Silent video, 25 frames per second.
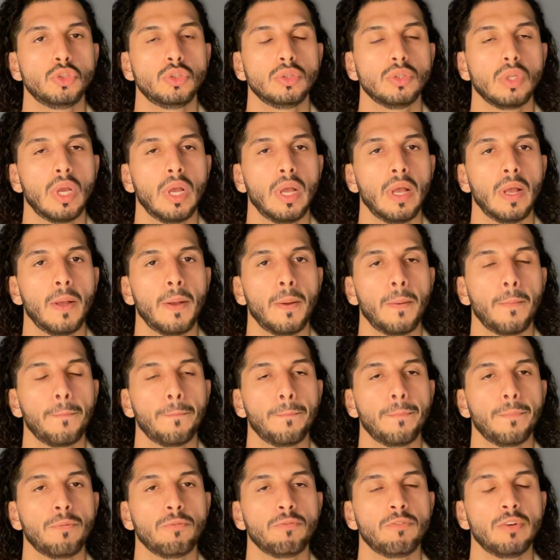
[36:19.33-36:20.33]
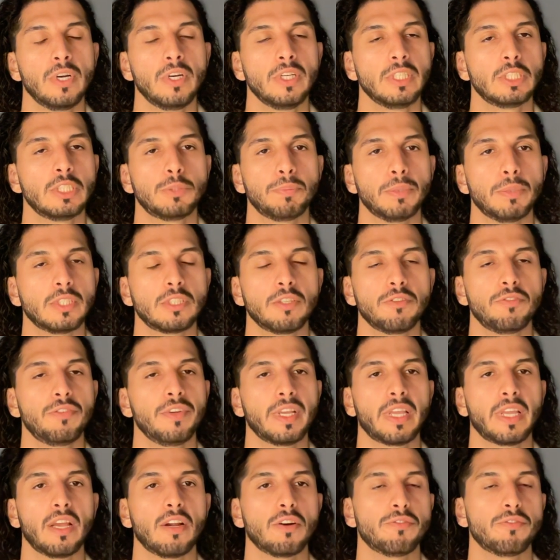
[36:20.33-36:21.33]
a very
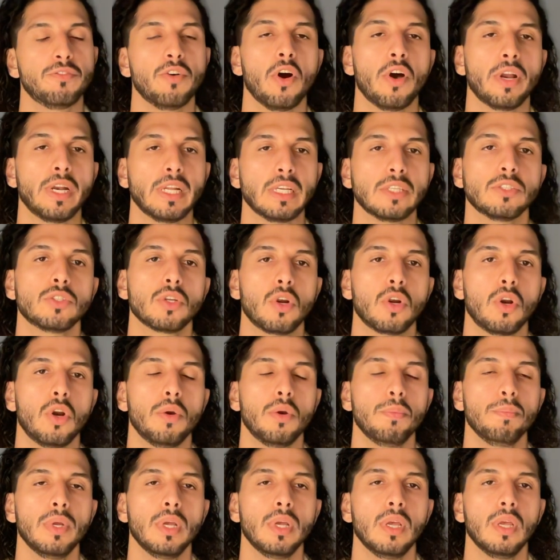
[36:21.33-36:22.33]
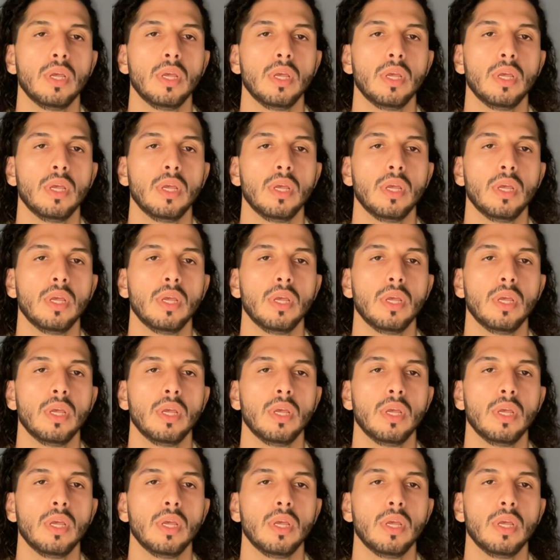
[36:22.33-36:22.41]
specific Irfanic term.